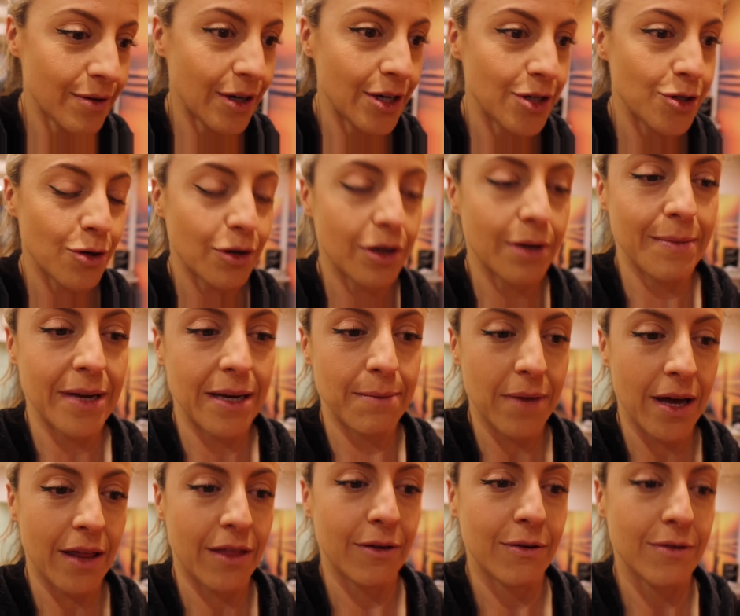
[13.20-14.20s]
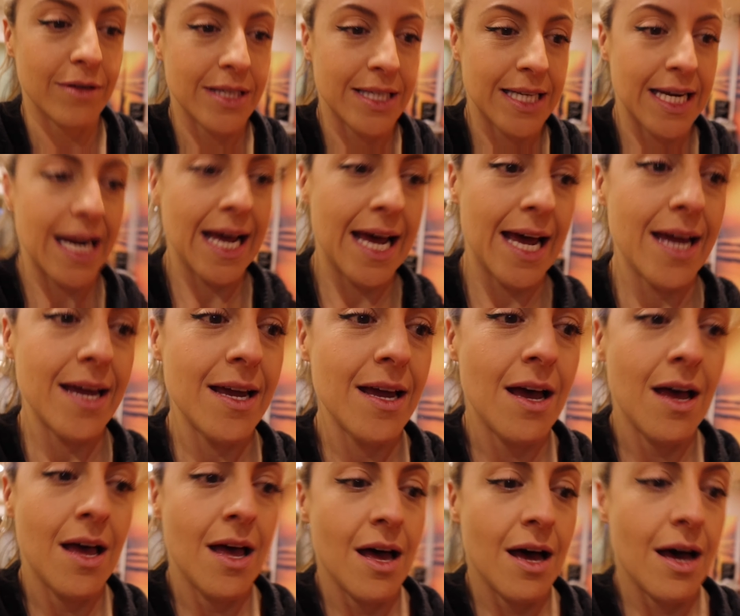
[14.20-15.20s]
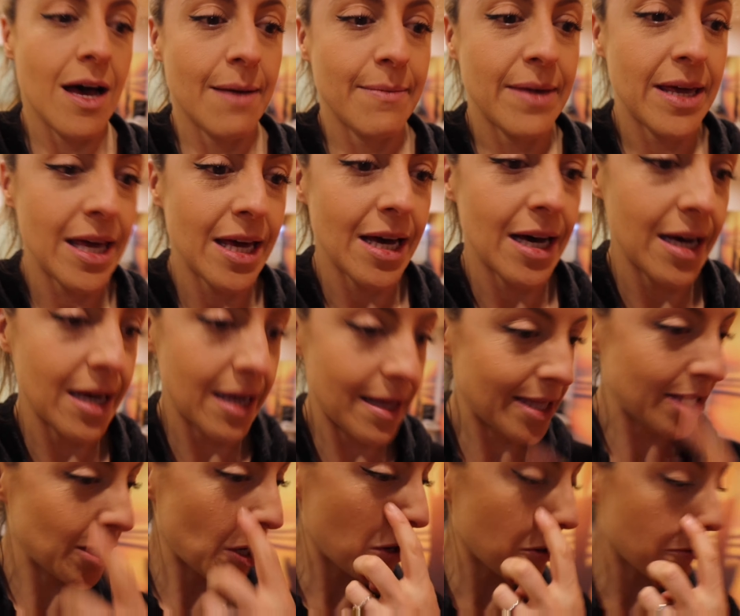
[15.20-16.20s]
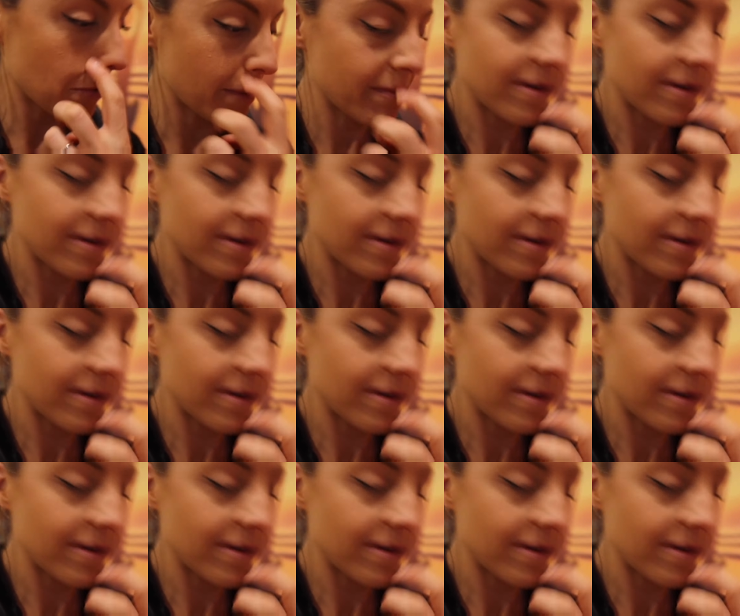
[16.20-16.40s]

going to document my thoughts today. I'm here in the yoga room